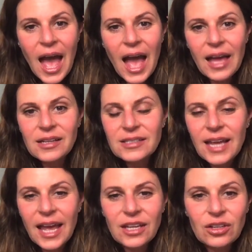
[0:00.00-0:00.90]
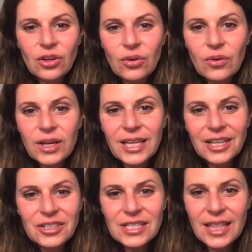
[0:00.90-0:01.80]
and you know
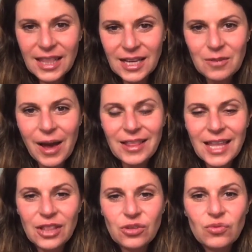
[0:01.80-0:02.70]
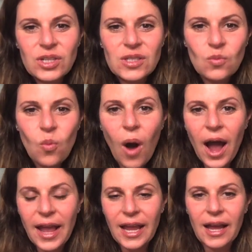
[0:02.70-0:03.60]
here's the thing about that the reason
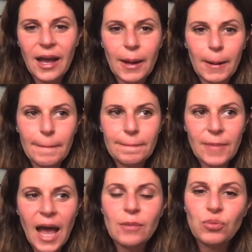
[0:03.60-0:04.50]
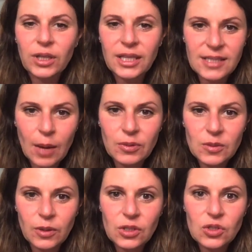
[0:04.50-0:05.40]
why um, i bring this up
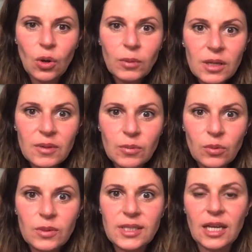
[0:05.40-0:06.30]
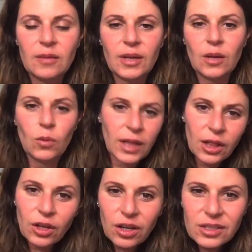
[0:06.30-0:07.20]
is because so many people would say to me well
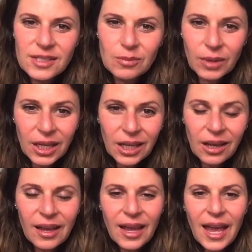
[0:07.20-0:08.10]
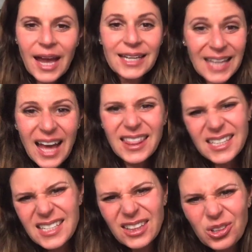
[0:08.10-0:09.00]
they look good to me and yeah
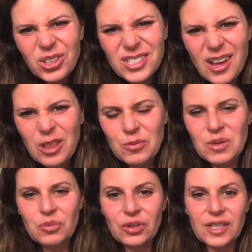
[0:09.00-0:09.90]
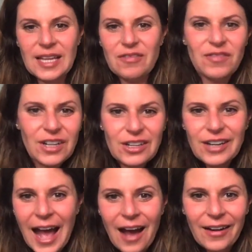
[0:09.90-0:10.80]
they did look good to other people because i
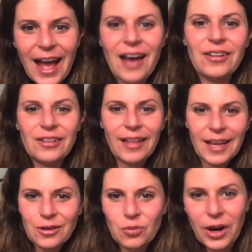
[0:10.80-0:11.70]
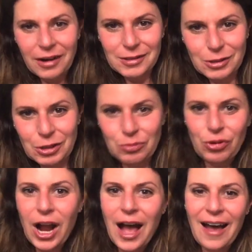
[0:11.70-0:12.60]
figured out how to like wear a certain
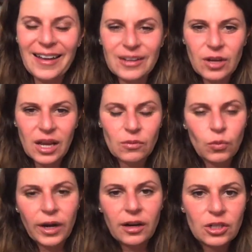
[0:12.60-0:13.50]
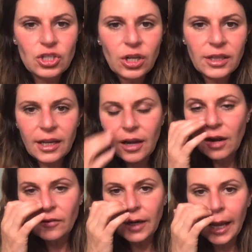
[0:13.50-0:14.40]
bra and, and wear a shirt that
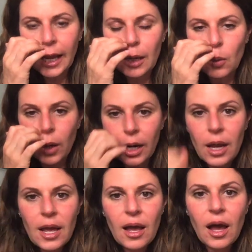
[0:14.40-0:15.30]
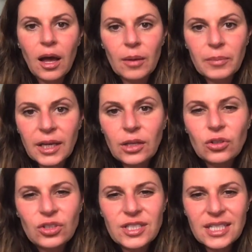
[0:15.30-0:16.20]
covered it or um, make it
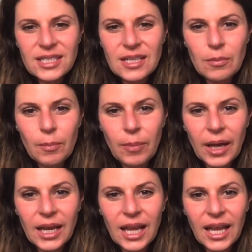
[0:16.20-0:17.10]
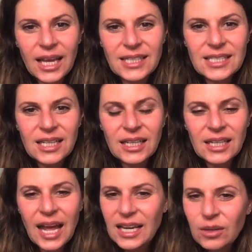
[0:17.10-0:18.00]
look decent but it
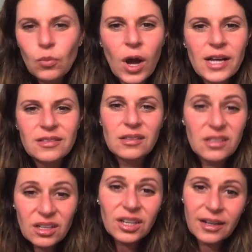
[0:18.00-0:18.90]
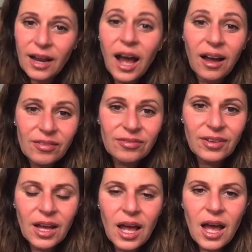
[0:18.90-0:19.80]
didn't and it was good
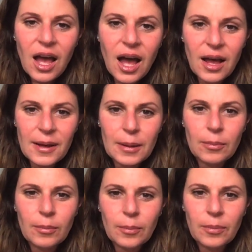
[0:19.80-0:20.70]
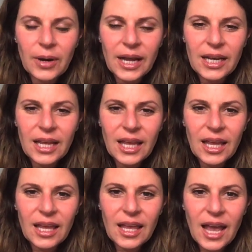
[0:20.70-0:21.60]
enough um, but
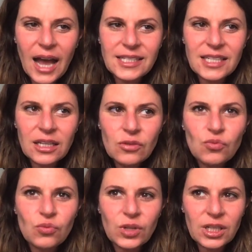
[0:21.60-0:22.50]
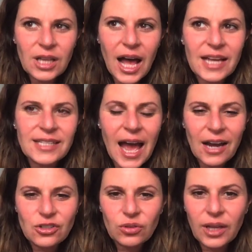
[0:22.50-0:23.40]
I didn't realize
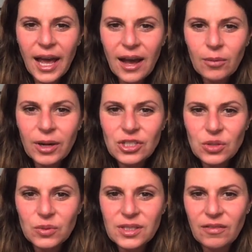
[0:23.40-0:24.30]
actually how much it was